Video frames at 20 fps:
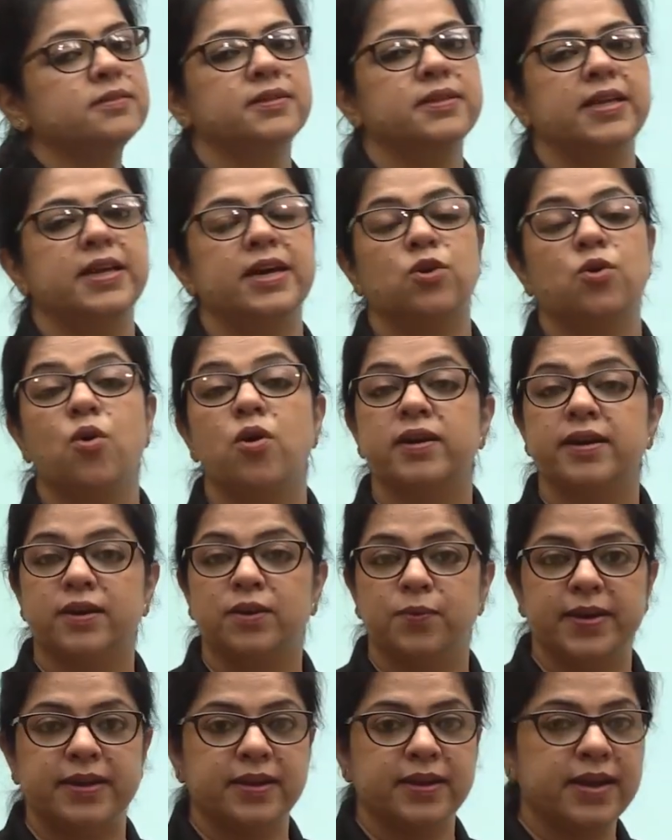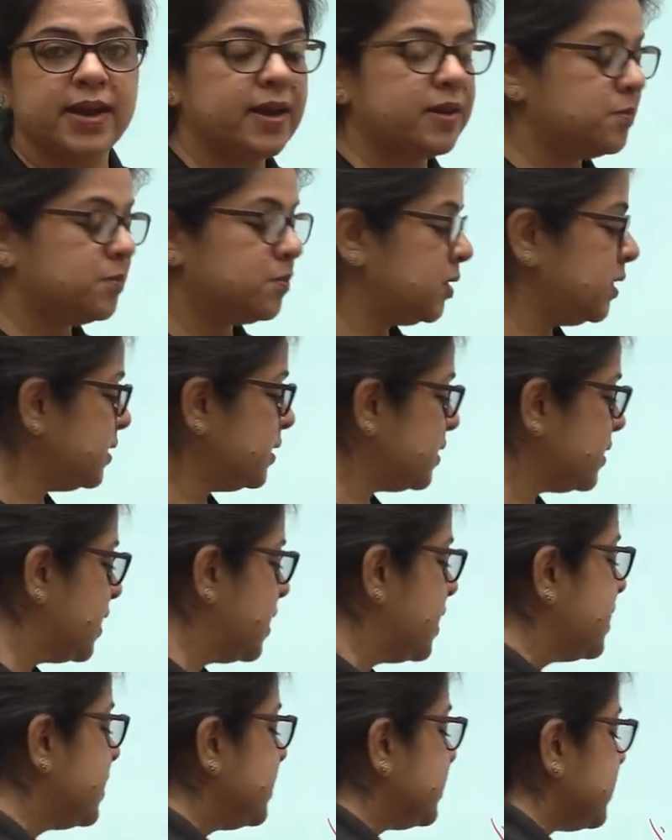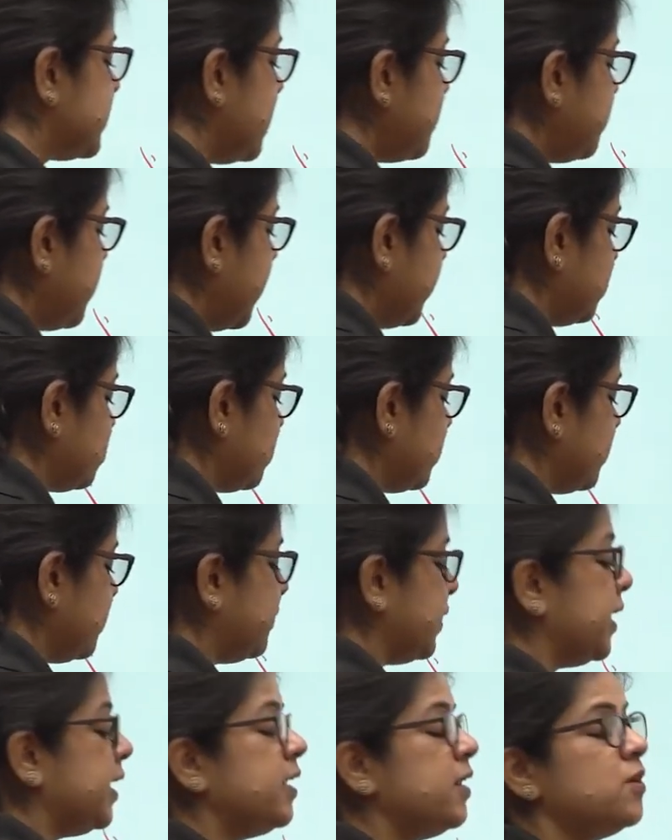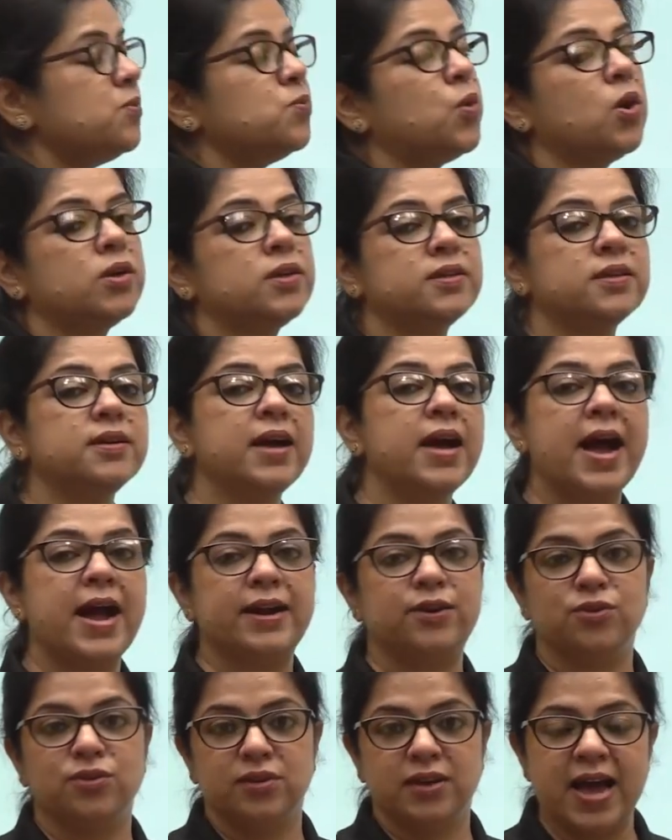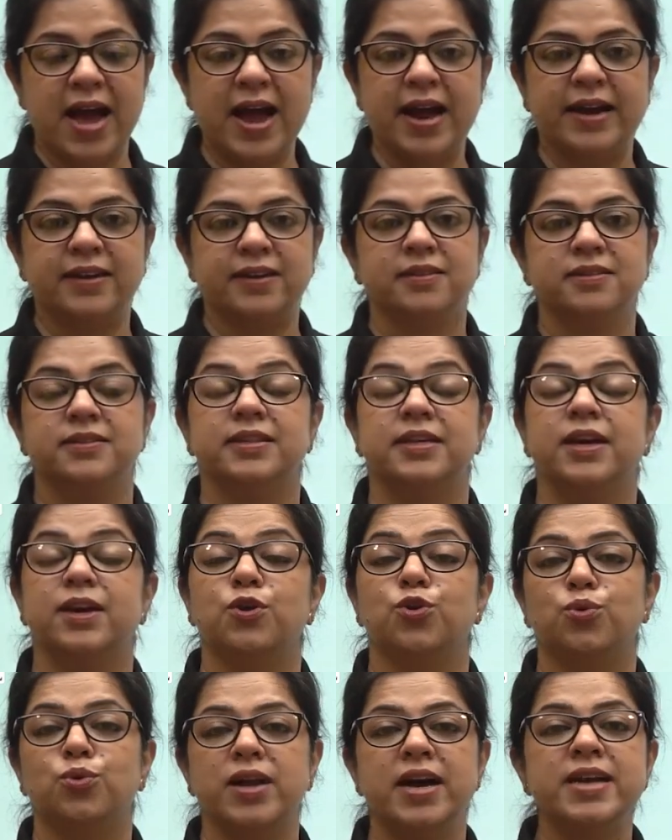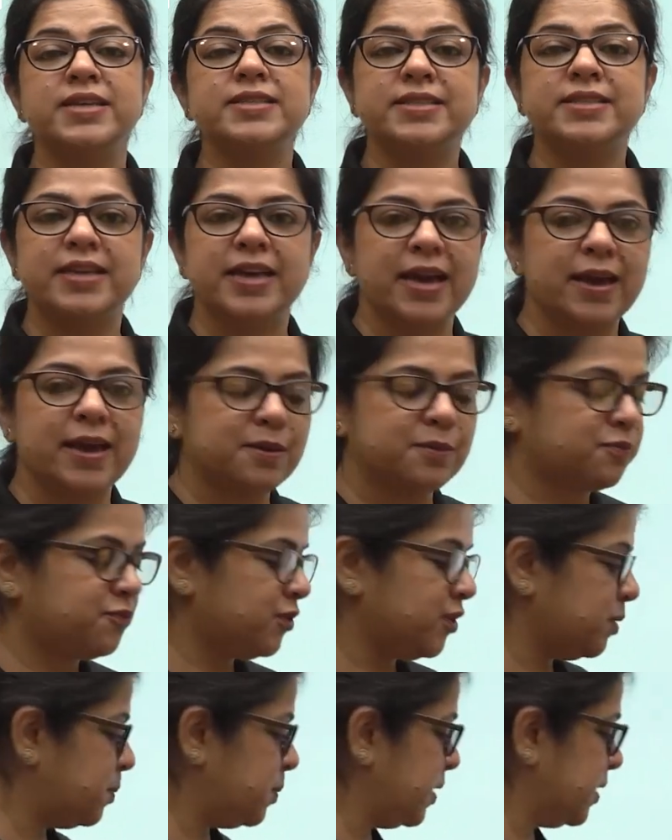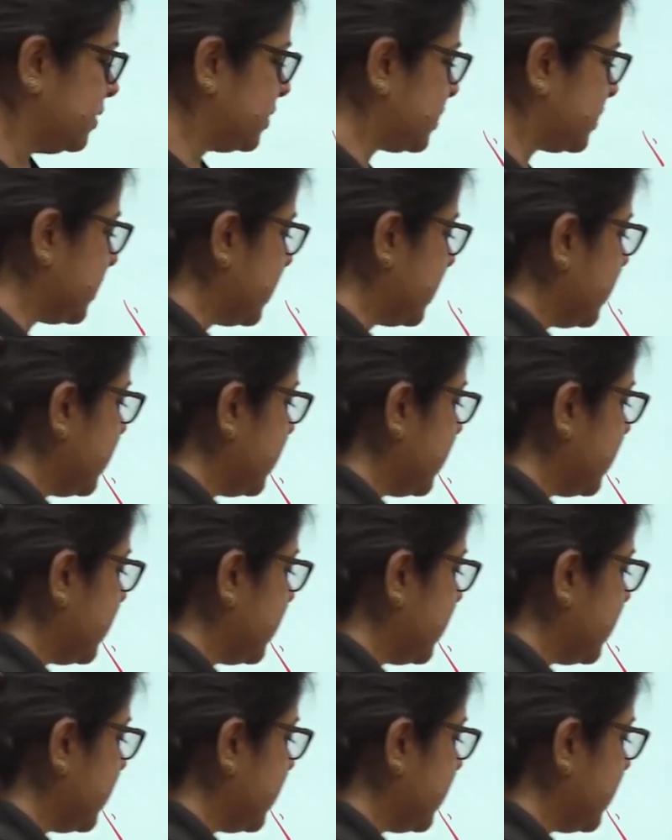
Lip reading: They are called aquatic animals. Some like to live in water and on land. They are known as amphibians.